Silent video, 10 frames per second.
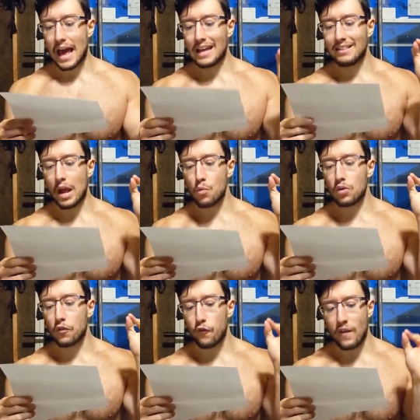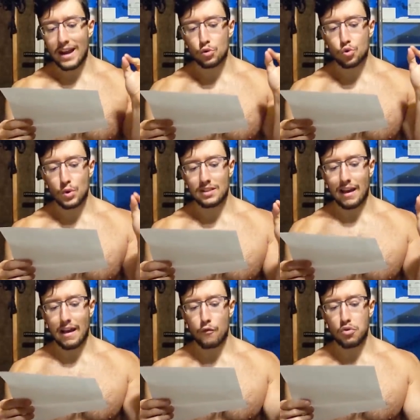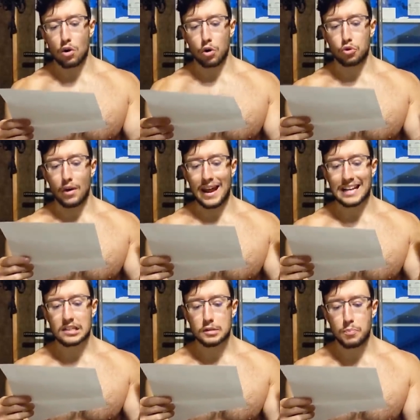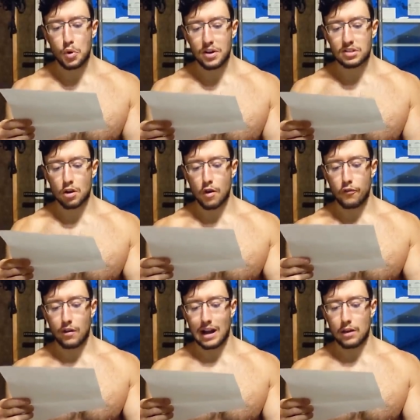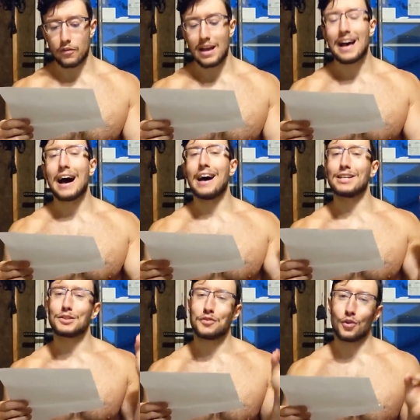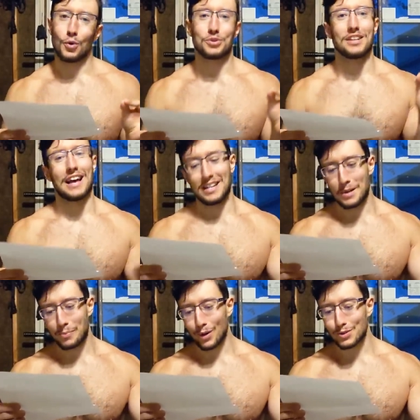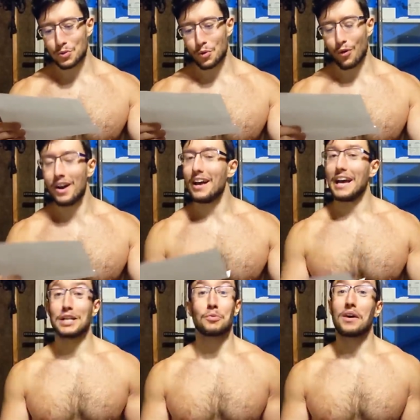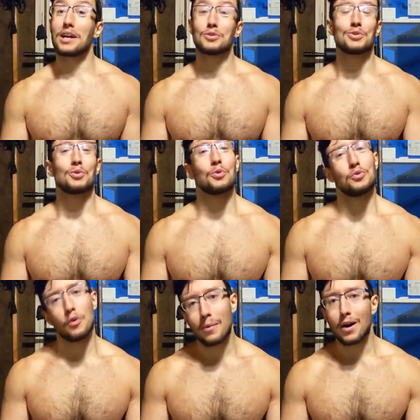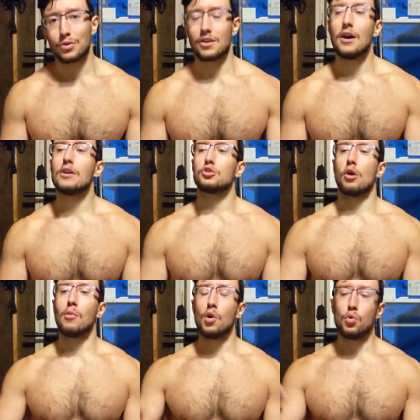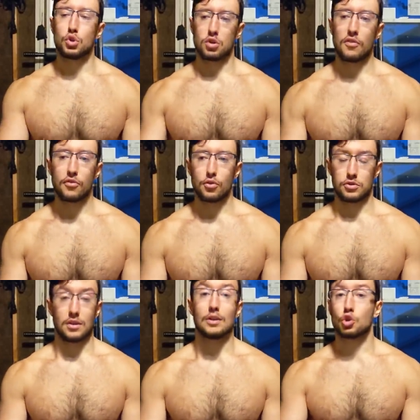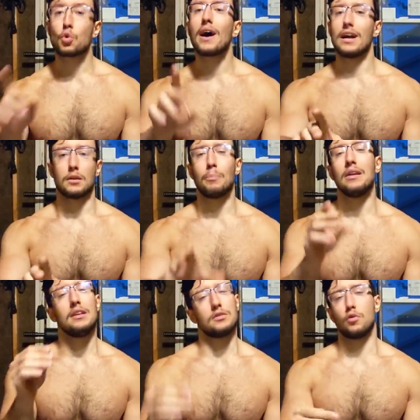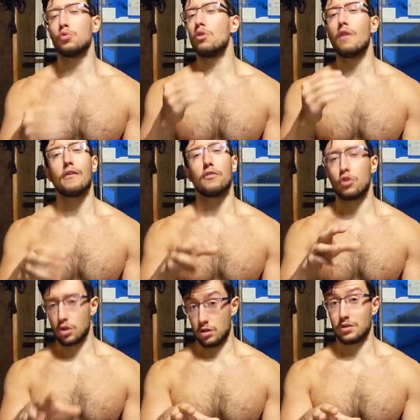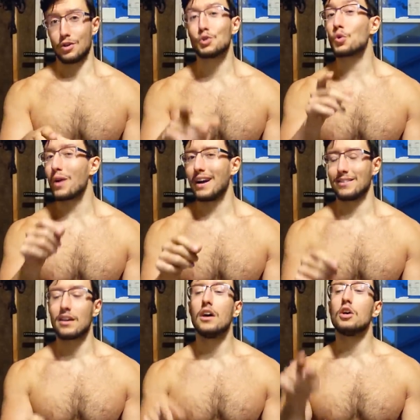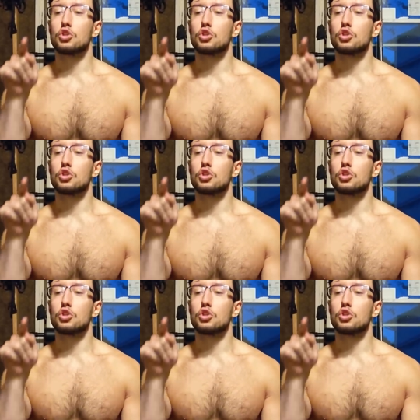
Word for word: And they would fain treat every other experience of life as false and impossible. It's what I just told you about. Someone who suffers, try it, please, for the love of God, try it.